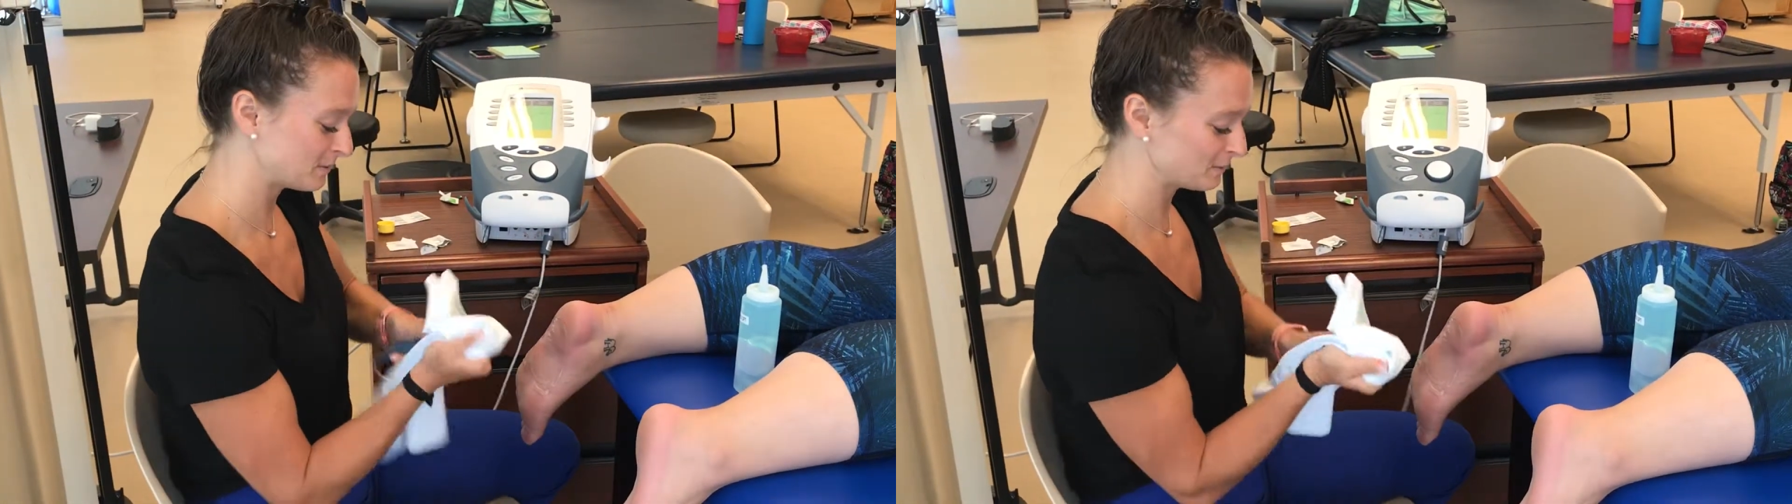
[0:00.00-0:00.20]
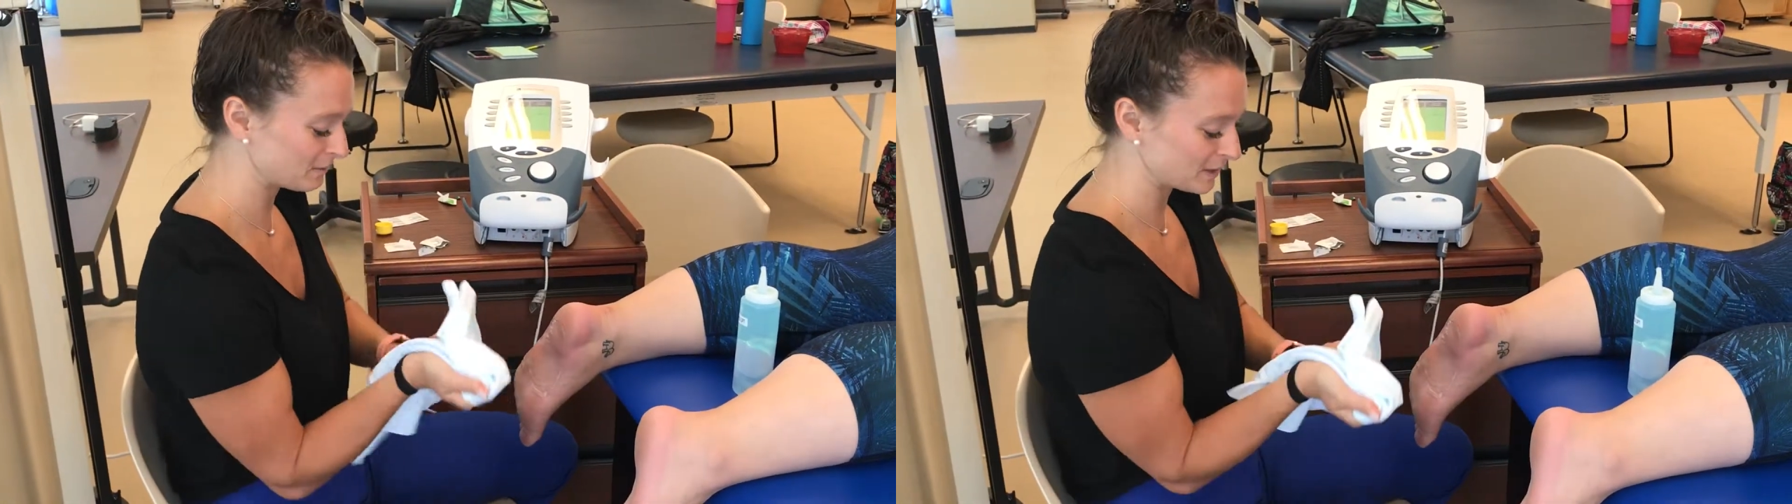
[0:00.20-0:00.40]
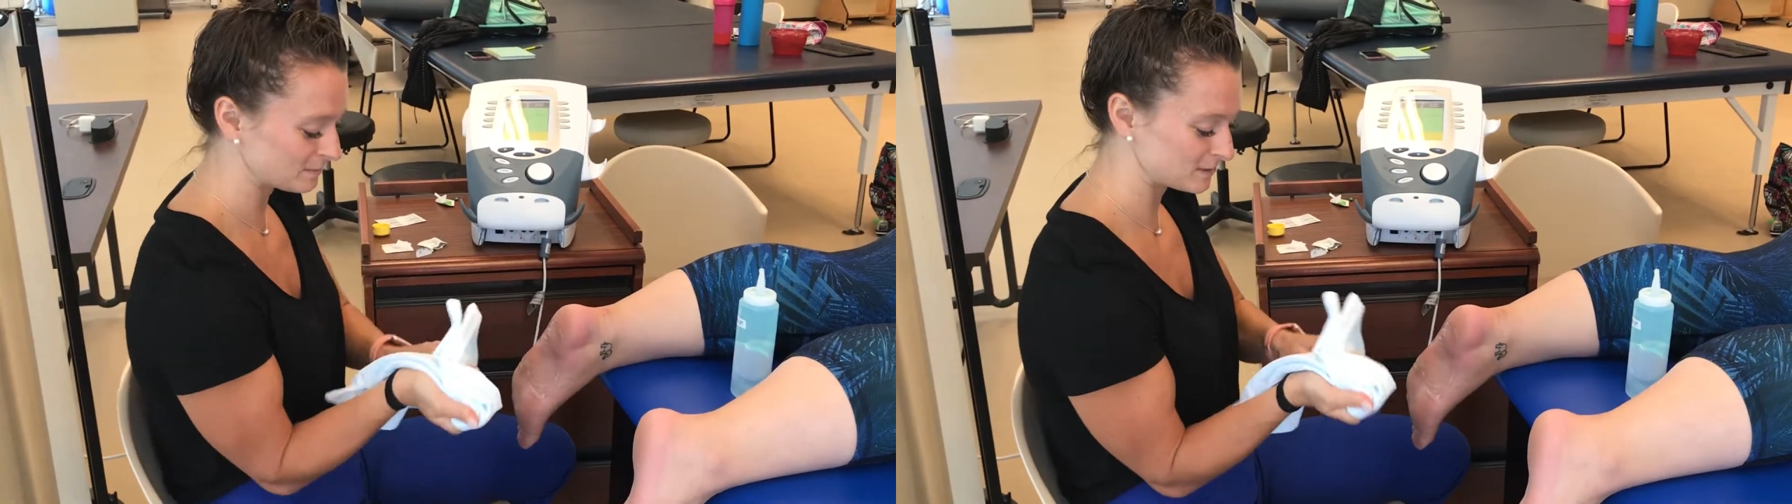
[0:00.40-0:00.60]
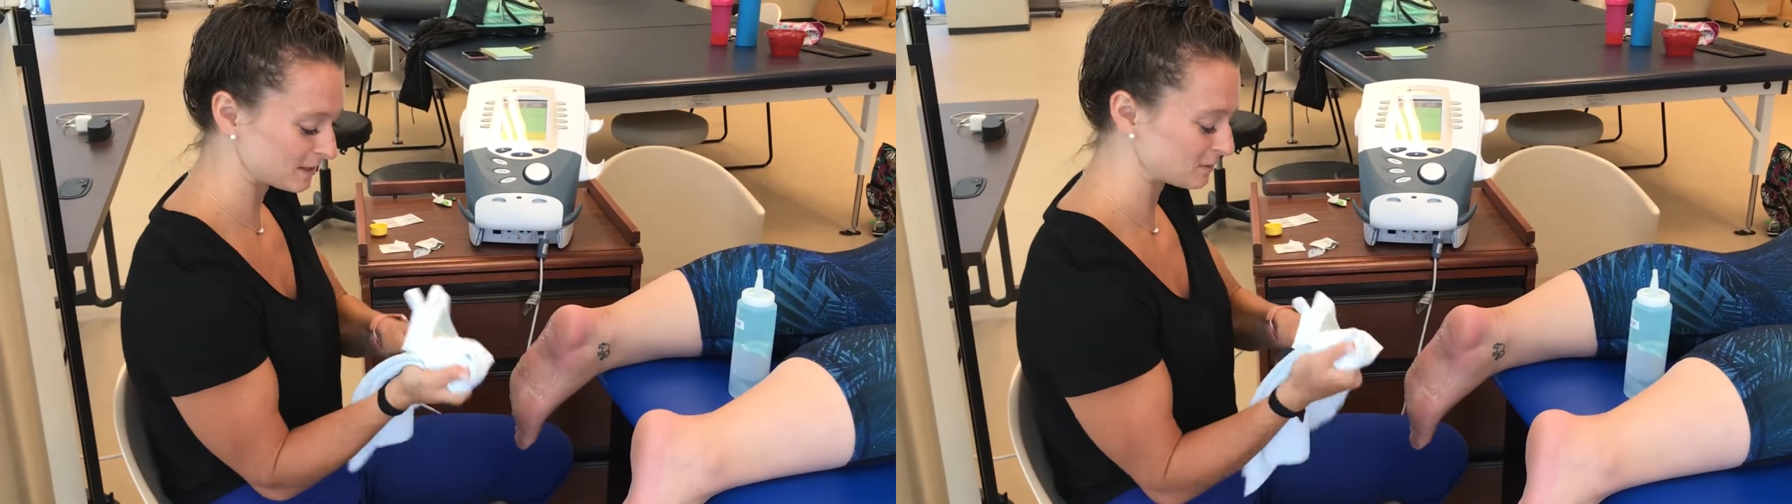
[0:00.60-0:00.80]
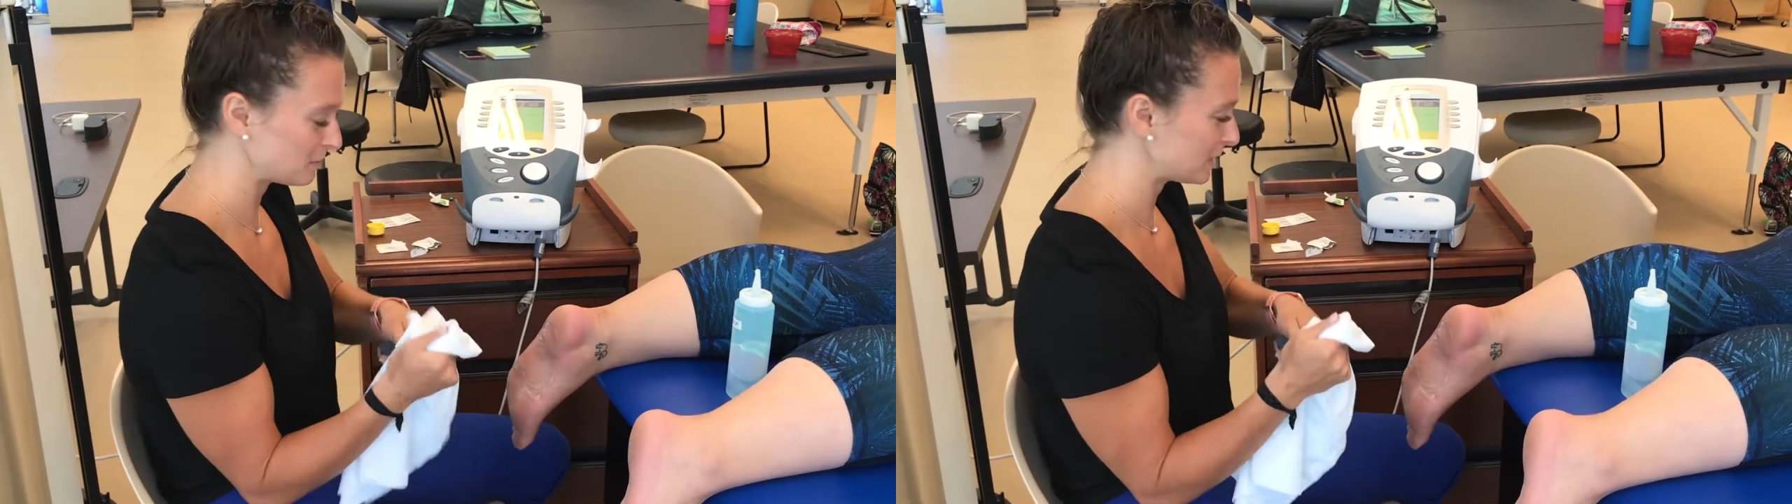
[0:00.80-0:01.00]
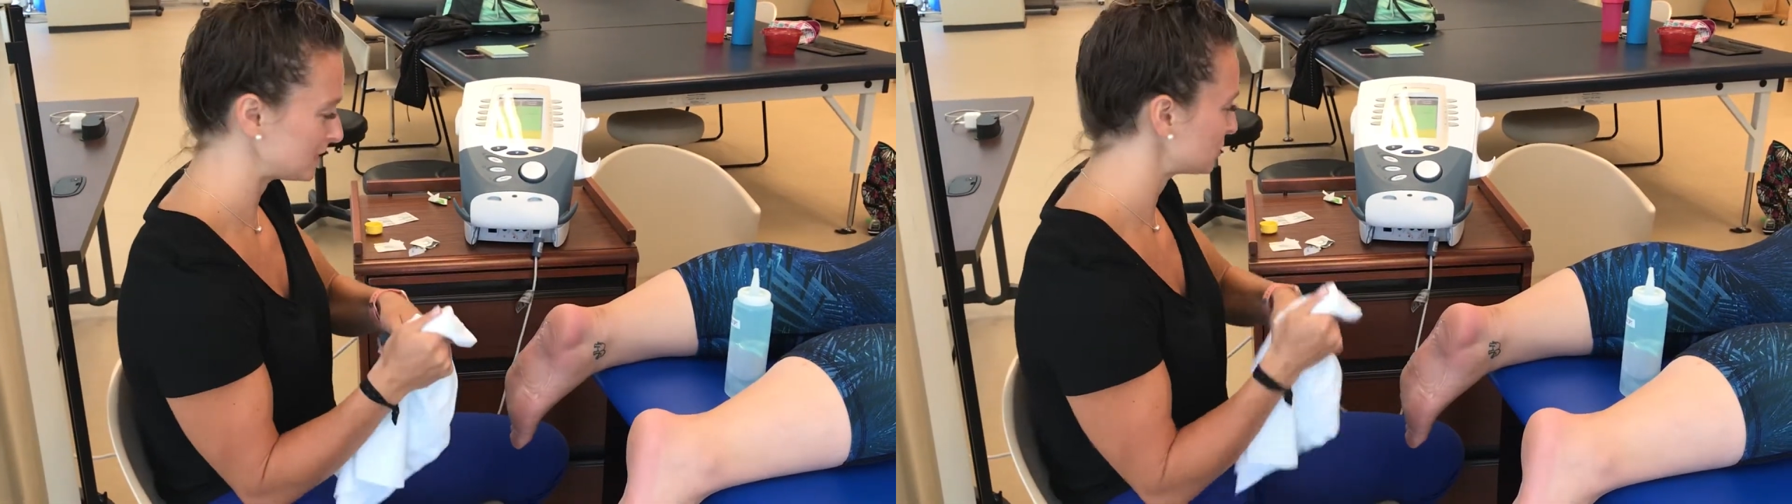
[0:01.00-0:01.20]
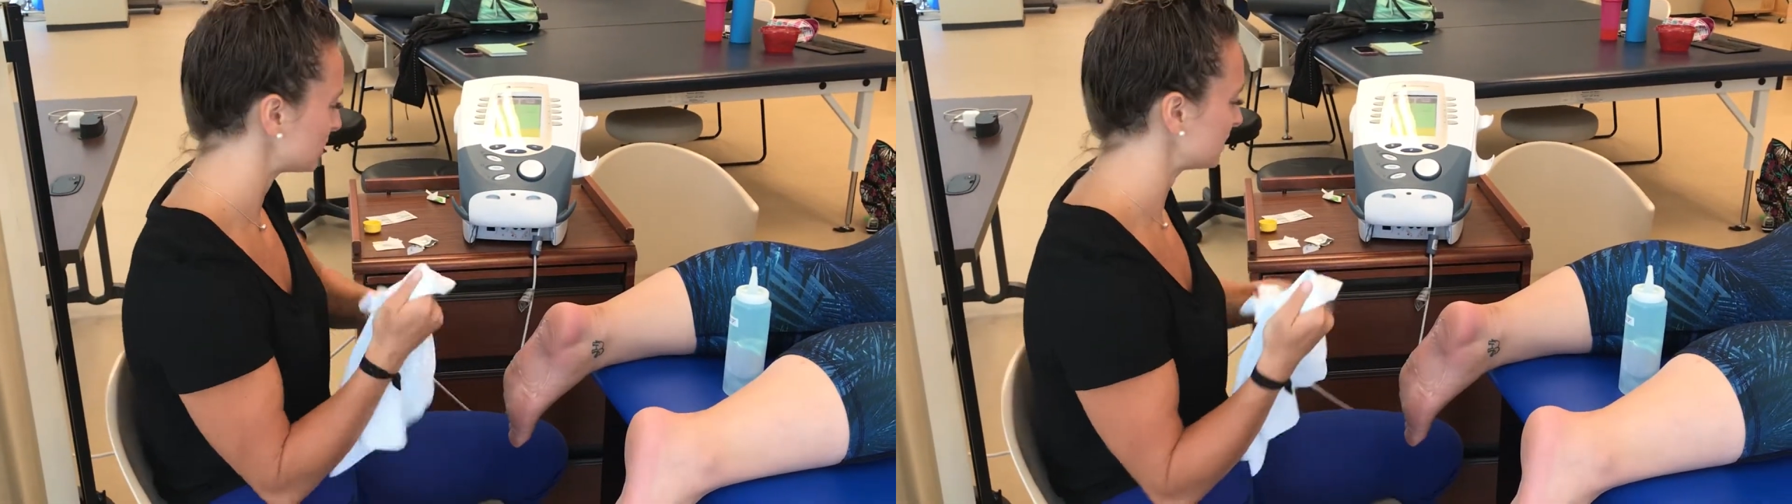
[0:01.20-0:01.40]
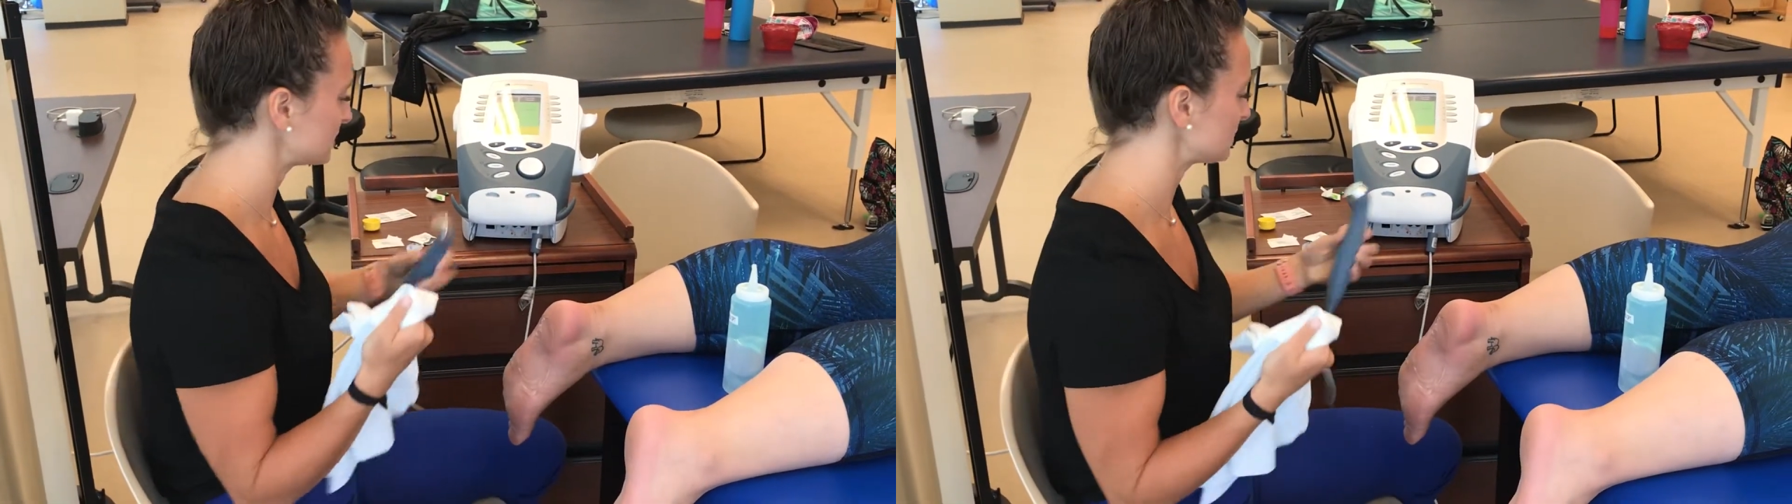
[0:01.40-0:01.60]
wipe down the
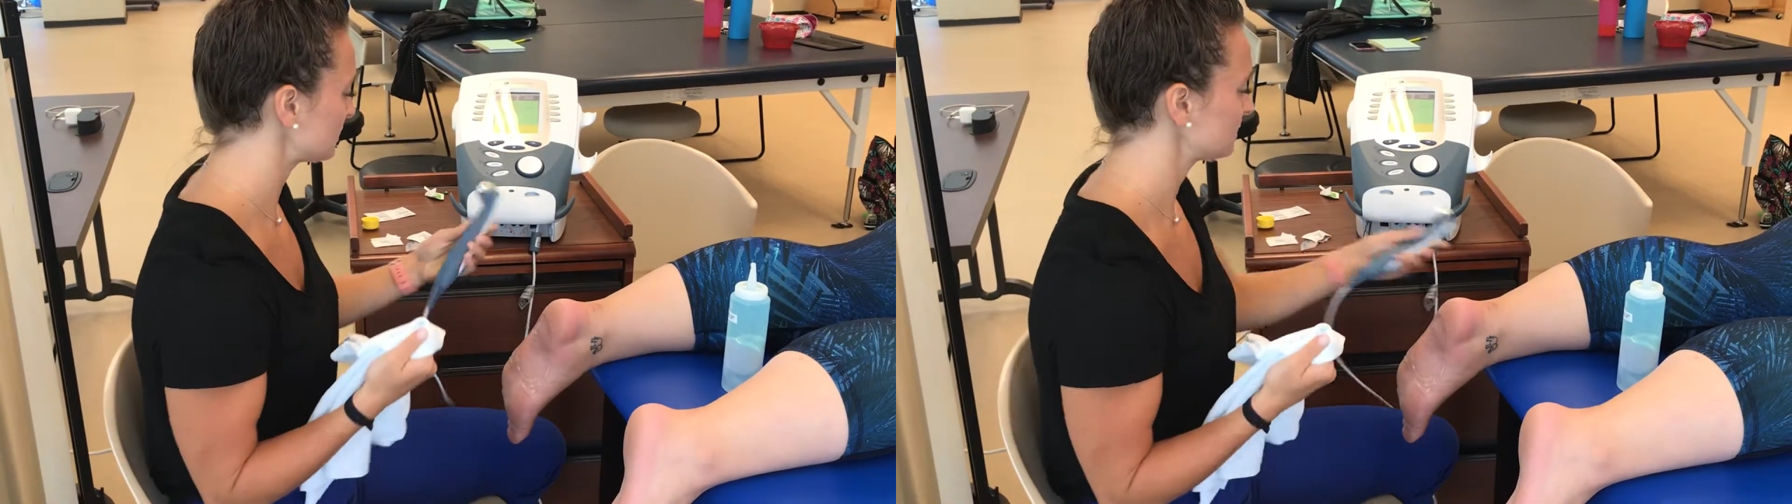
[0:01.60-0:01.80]
patient.